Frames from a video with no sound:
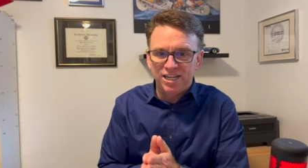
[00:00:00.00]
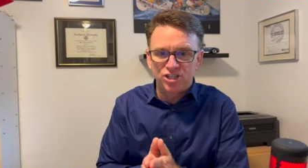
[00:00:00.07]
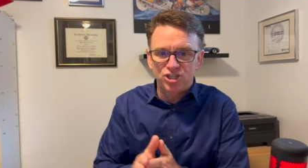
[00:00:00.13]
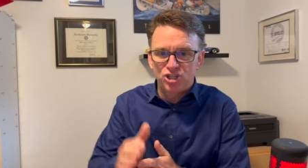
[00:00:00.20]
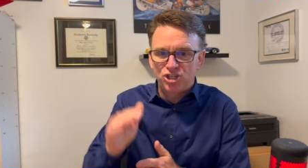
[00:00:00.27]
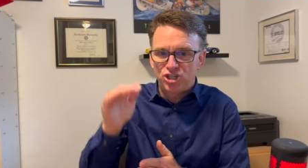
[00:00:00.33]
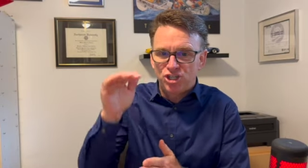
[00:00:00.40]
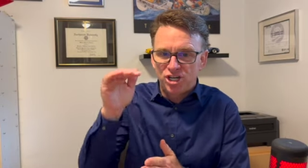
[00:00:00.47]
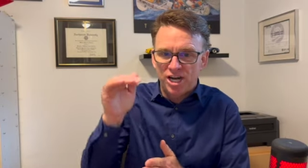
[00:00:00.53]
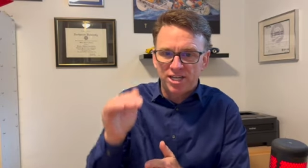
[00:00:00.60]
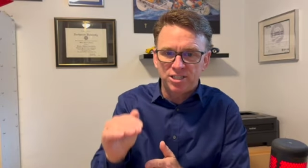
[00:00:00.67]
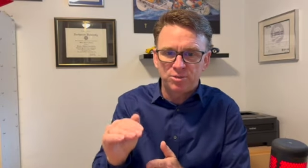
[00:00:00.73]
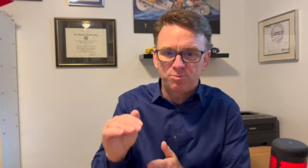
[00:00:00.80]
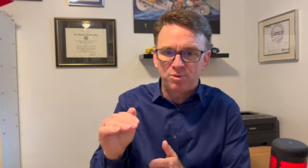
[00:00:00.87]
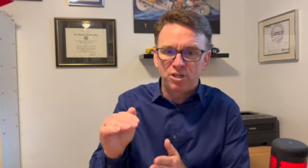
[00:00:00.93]
It's
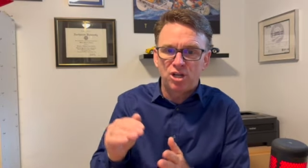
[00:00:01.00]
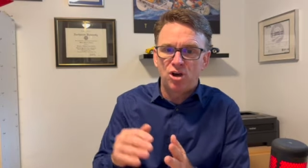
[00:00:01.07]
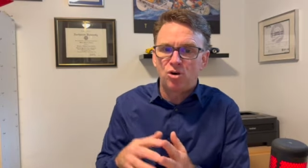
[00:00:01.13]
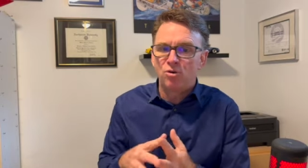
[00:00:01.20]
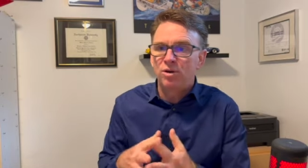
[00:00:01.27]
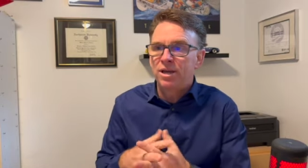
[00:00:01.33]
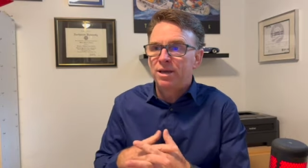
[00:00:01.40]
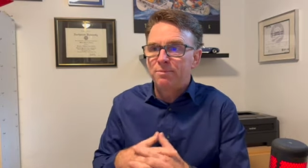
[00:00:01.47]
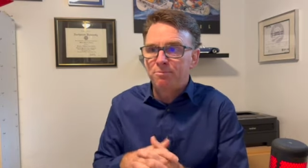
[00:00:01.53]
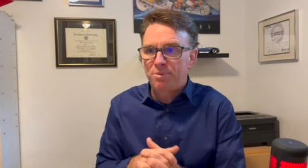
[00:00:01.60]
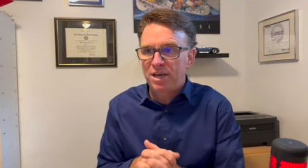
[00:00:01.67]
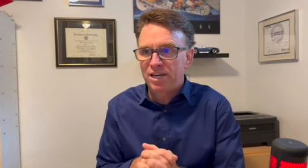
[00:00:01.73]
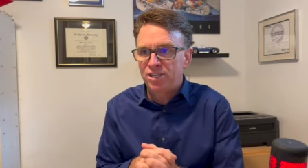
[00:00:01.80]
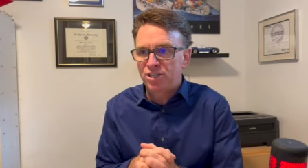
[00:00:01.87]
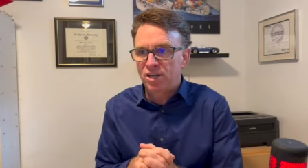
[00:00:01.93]
just below
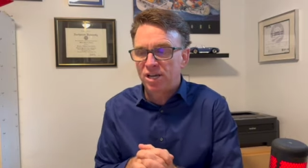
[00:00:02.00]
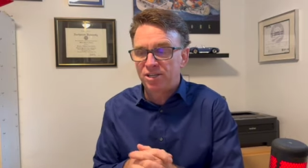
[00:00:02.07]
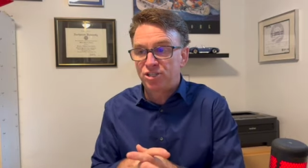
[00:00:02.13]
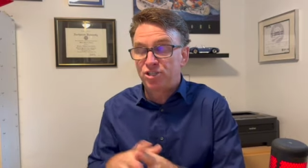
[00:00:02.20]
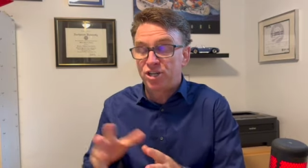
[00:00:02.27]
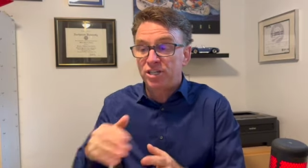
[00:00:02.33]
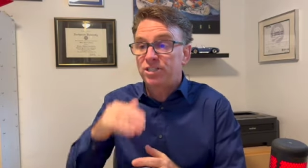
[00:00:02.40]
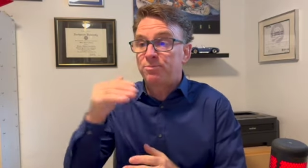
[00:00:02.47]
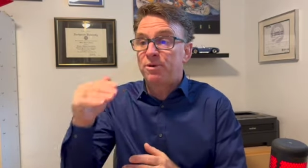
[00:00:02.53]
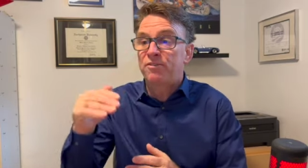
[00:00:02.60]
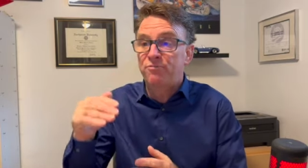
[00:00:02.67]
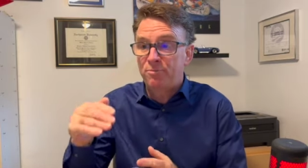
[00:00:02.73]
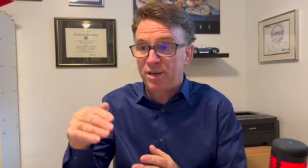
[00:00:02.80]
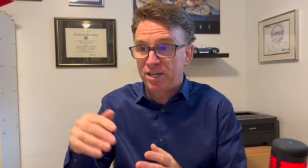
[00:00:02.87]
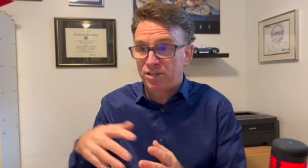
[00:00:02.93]
picture. It's just
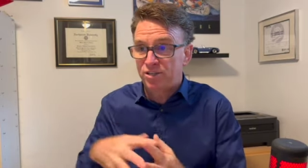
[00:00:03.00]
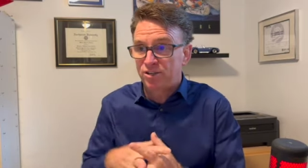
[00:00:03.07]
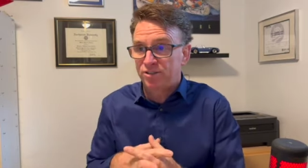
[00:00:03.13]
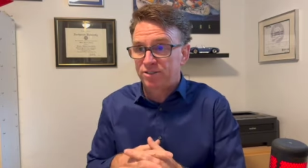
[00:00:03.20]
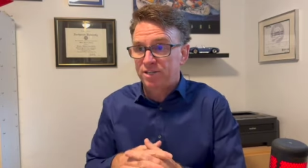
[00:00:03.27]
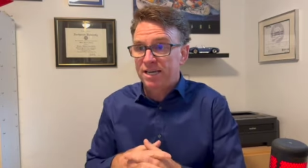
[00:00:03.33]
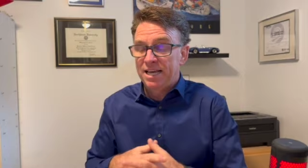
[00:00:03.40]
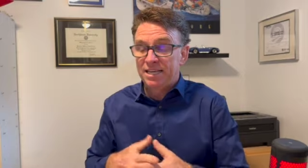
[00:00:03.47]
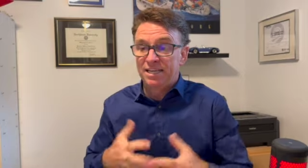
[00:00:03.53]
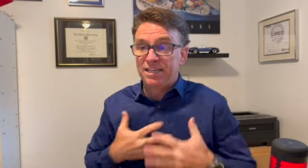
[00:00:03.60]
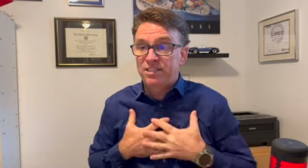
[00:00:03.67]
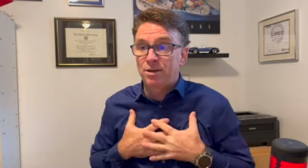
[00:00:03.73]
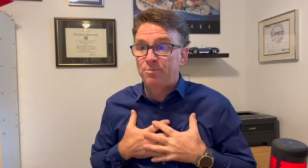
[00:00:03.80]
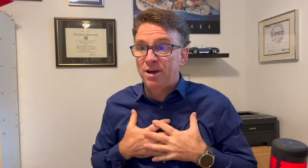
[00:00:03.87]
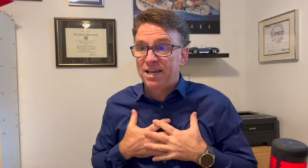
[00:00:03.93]
above pictures, at
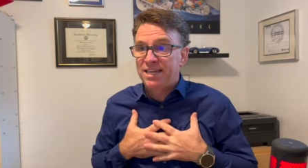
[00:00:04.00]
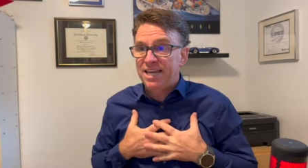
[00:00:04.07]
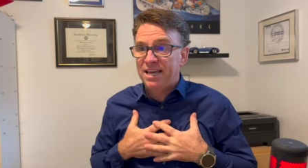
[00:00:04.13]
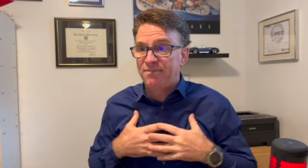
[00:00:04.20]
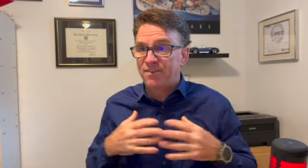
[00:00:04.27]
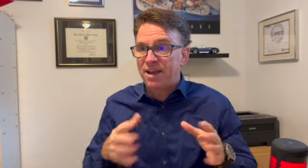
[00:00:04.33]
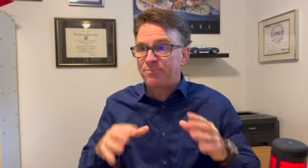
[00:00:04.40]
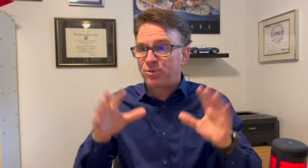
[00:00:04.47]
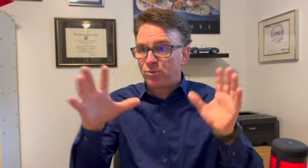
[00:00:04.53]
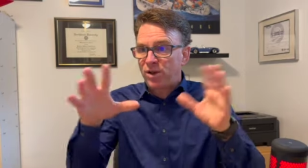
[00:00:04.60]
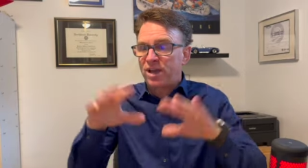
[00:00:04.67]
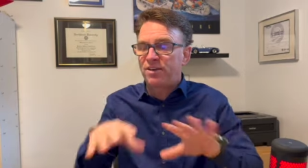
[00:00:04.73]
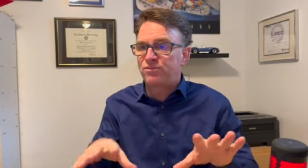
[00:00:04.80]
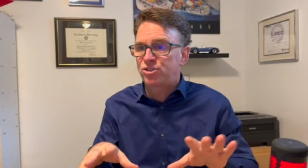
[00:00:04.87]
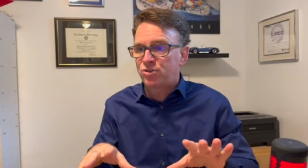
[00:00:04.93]
least on my Canva app, the
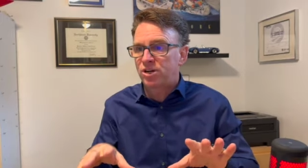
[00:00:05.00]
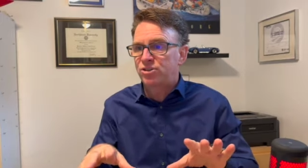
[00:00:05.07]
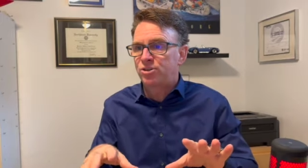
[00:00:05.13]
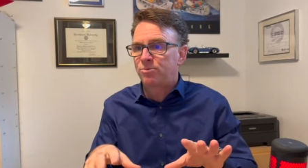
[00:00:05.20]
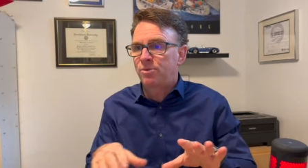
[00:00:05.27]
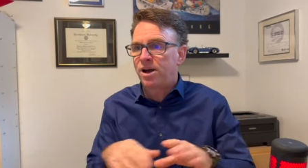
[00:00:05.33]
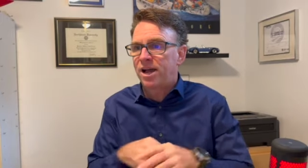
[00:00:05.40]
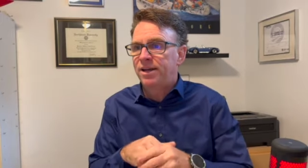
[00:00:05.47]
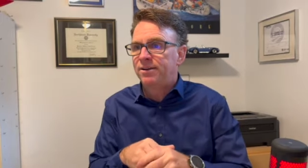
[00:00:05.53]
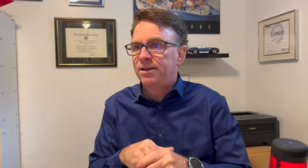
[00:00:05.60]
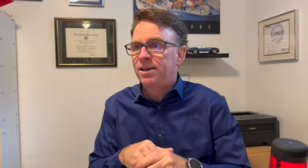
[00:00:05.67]
way I've structured mine.